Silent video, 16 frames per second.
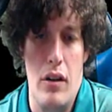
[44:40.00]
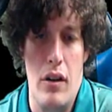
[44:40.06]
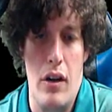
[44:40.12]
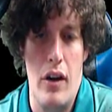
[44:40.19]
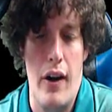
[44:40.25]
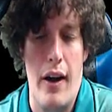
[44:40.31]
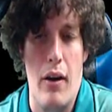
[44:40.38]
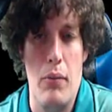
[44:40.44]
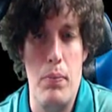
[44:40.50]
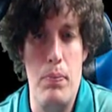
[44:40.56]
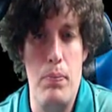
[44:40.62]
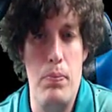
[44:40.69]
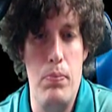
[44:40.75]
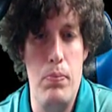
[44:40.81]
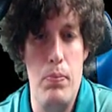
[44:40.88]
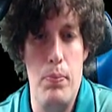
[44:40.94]
Alright,
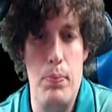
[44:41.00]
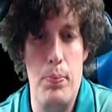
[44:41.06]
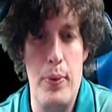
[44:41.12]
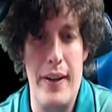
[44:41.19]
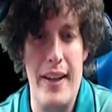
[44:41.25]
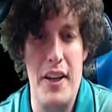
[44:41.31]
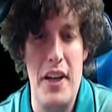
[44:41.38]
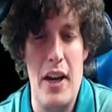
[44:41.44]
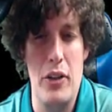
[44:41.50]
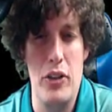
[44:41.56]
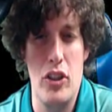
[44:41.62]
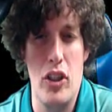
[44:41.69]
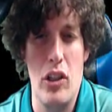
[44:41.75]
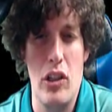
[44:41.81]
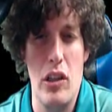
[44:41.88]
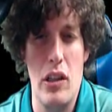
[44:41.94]
I'll bring you down
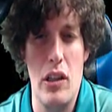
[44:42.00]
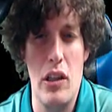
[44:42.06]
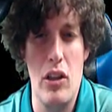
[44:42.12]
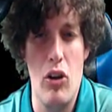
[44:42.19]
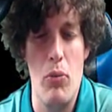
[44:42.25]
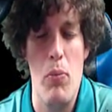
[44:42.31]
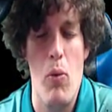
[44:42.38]
just a little